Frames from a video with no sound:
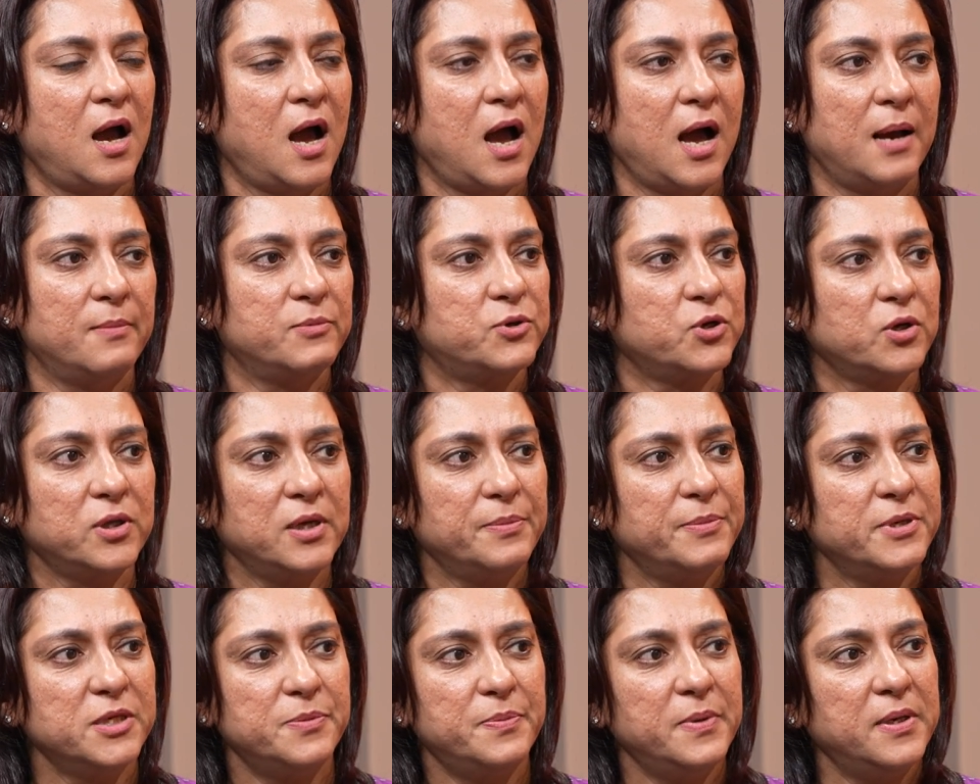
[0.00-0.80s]
I'm sure there
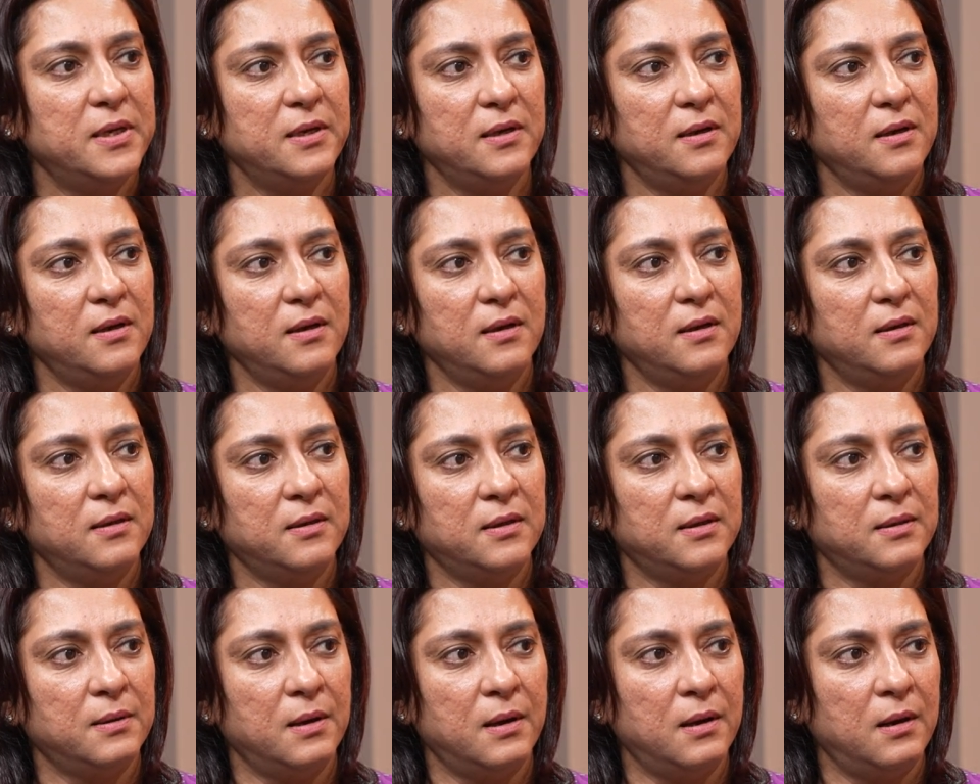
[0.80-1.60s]
must be
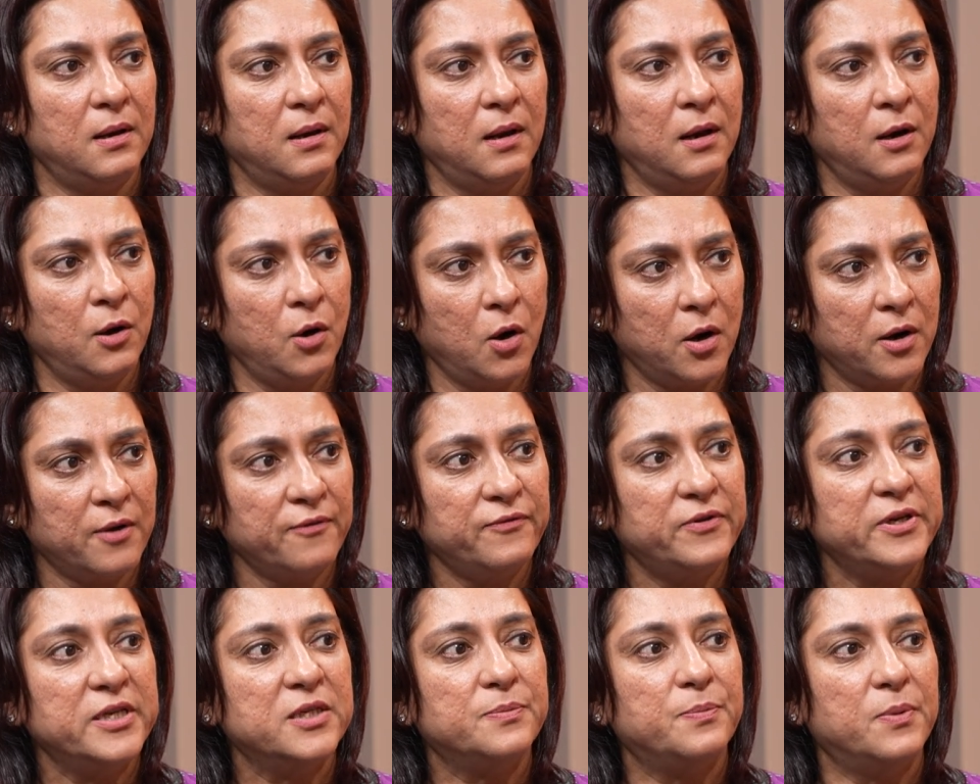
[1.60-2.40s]
a lot of
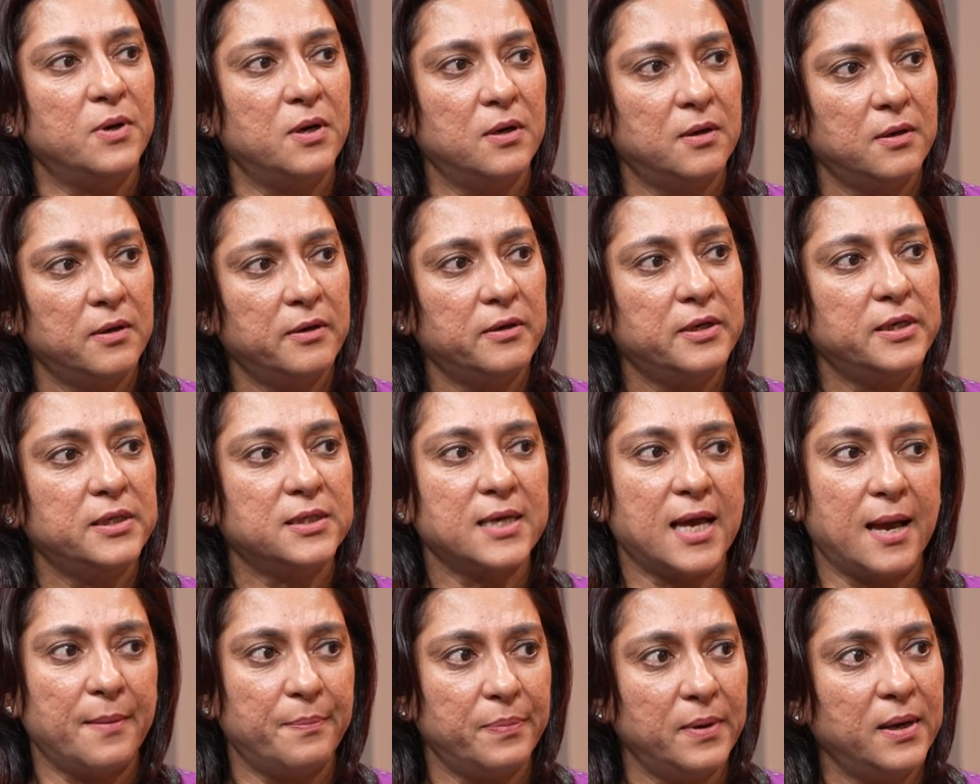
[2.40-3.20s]
these burglaries
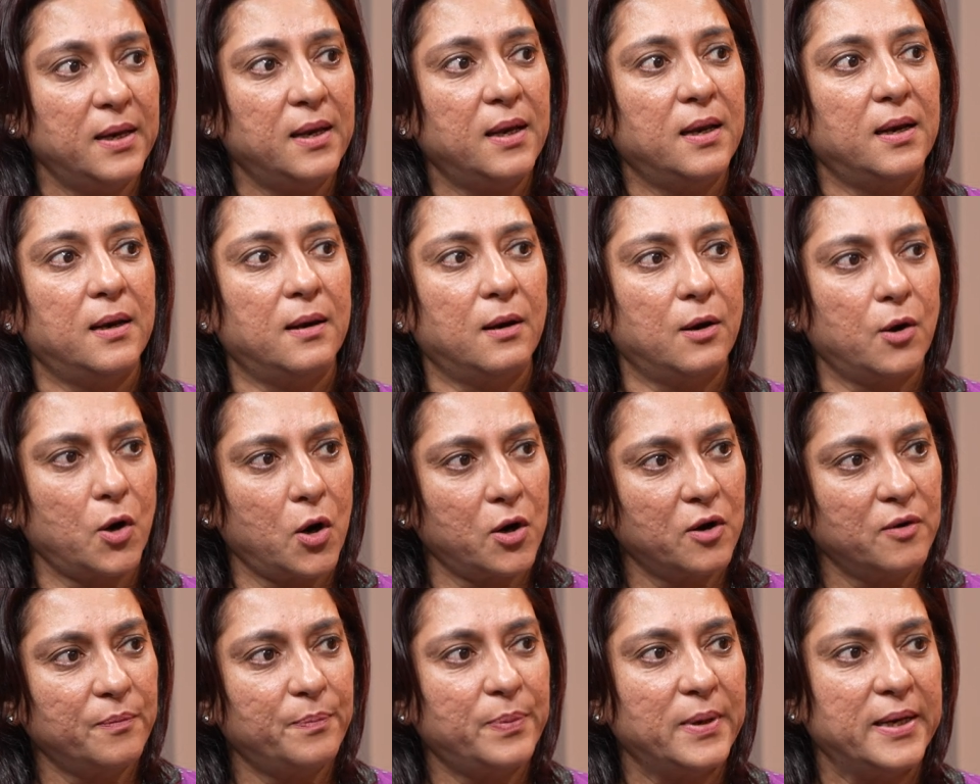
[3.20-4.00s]
happening in a lot
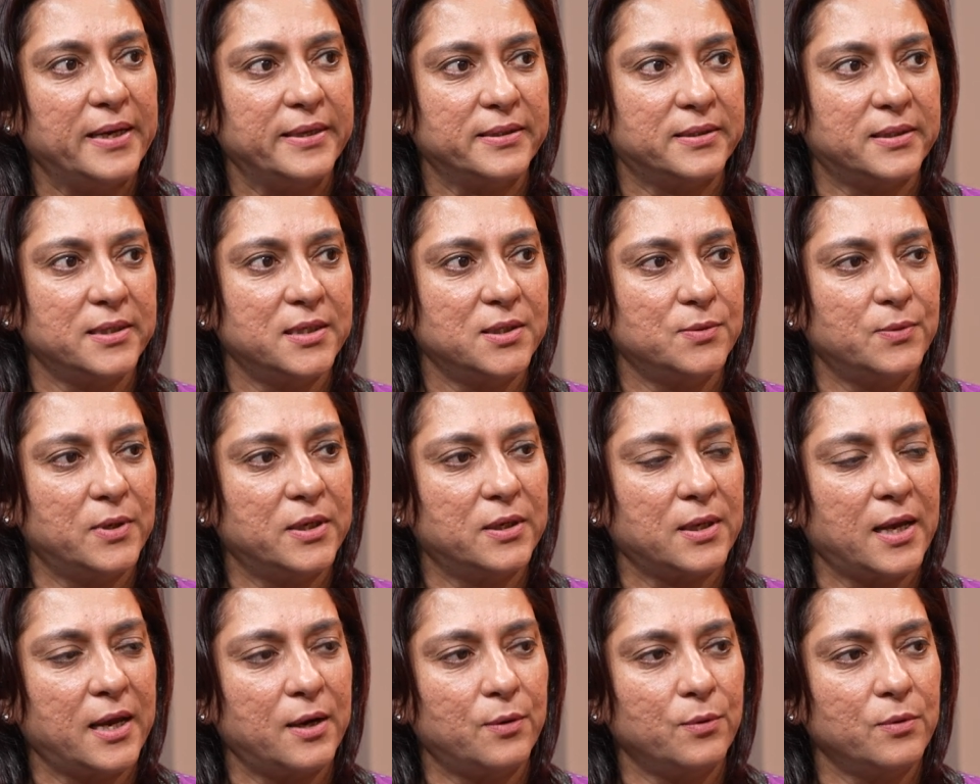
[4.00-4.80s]
of places which
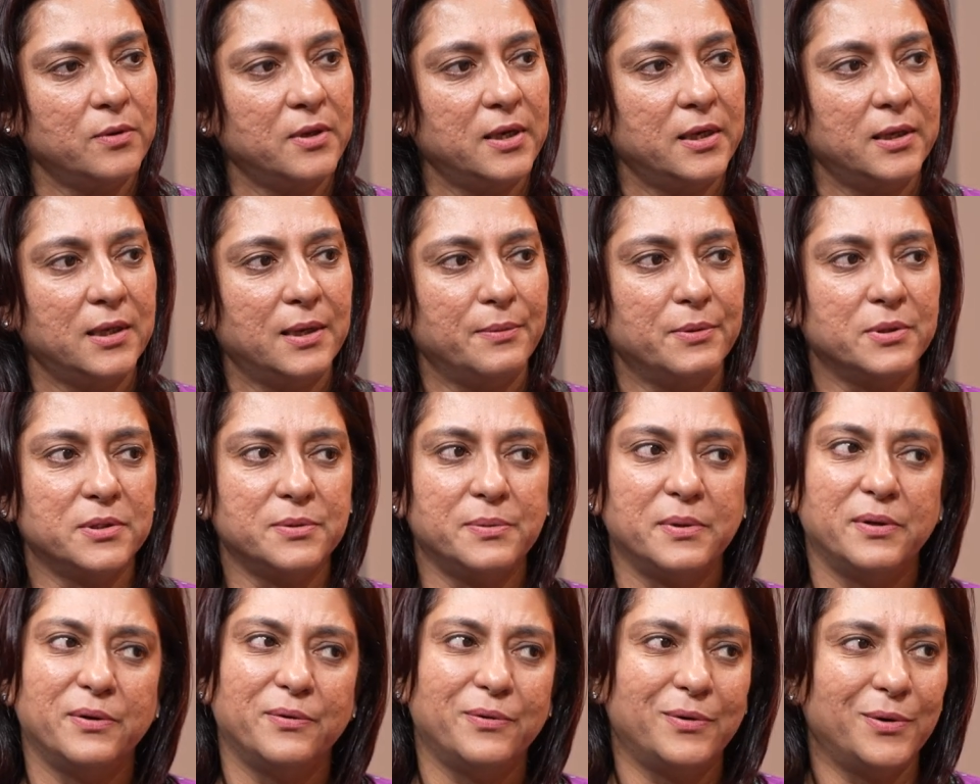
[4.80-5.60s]
I don't think they must
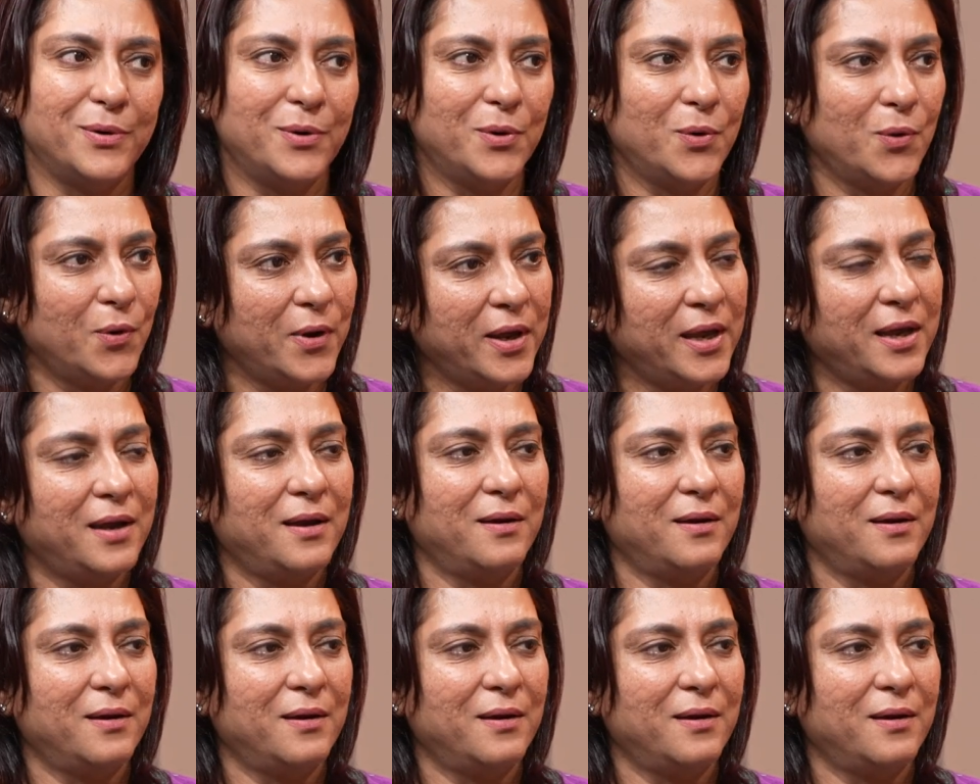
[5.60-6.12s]
be even knowing.